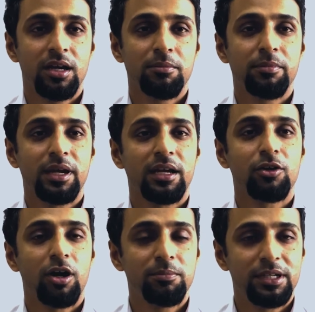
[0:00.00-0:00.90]
May
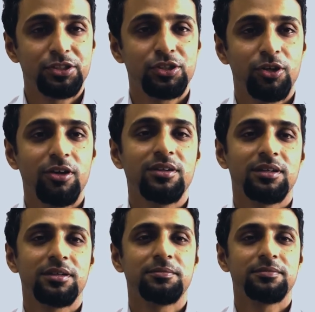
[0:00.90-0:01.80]
God bless you all.
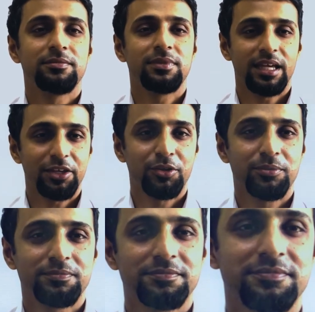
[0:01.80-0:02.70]
Thank you.